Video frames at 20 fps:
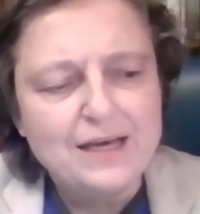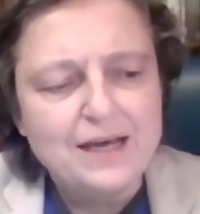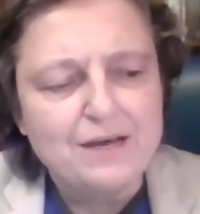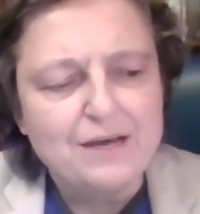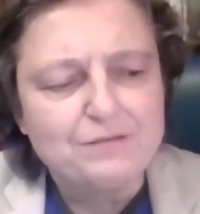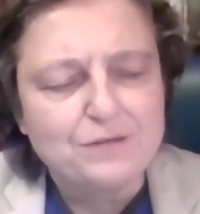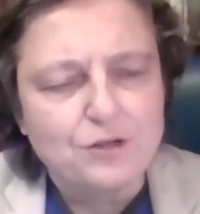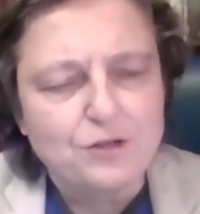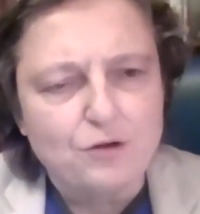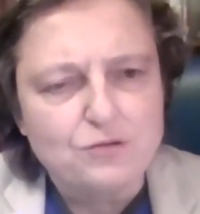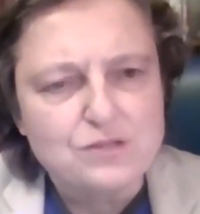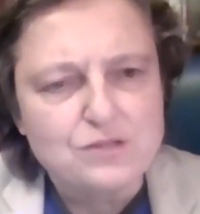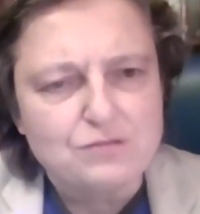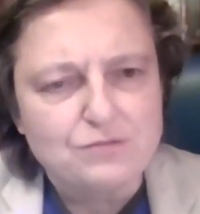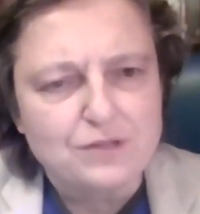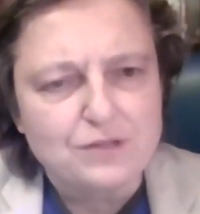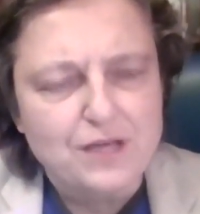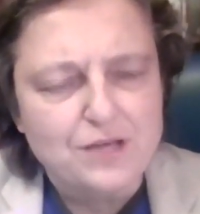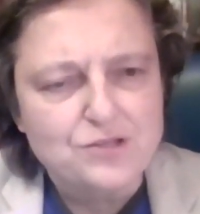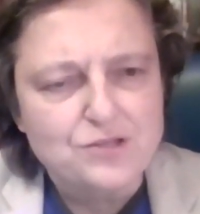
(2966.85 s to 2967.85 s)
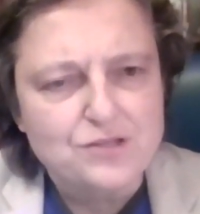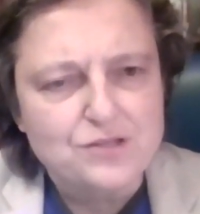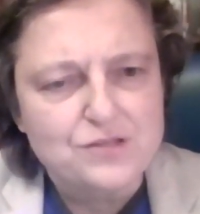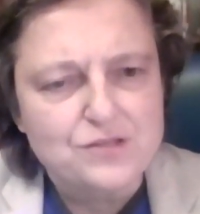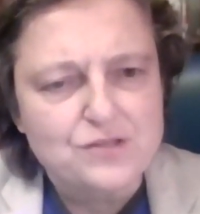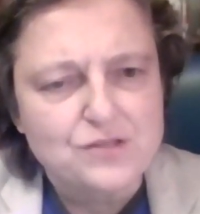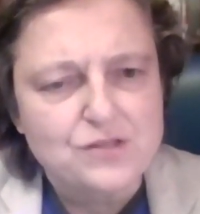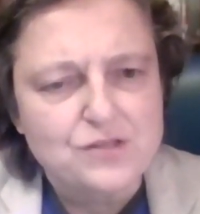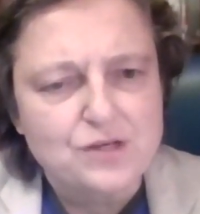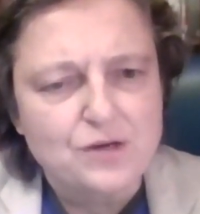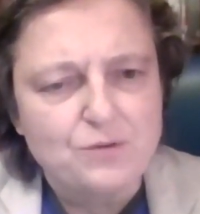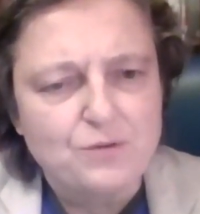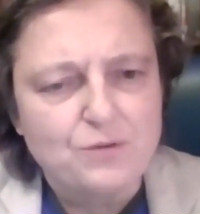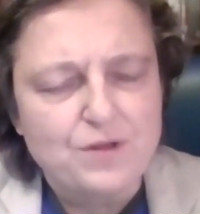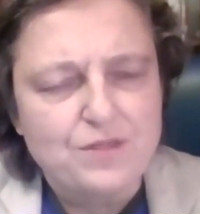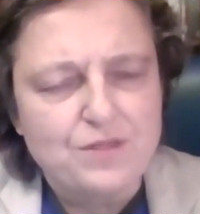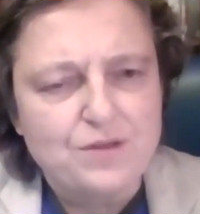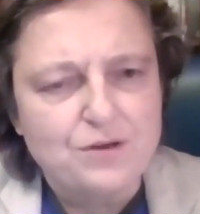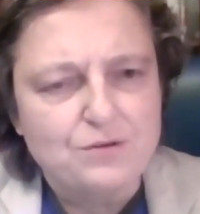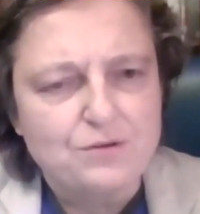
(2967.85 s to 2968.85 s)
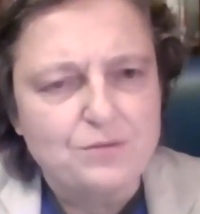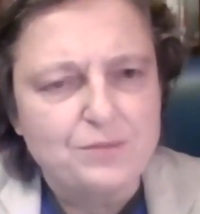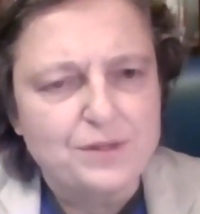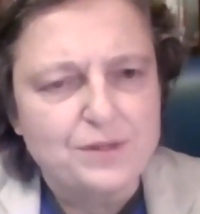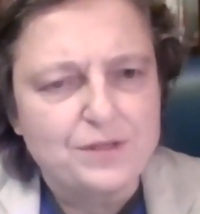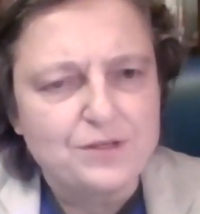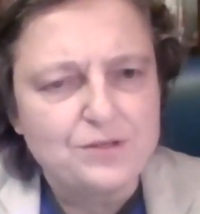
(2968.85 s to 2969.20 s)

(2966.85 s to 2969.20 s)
have closer relations with the European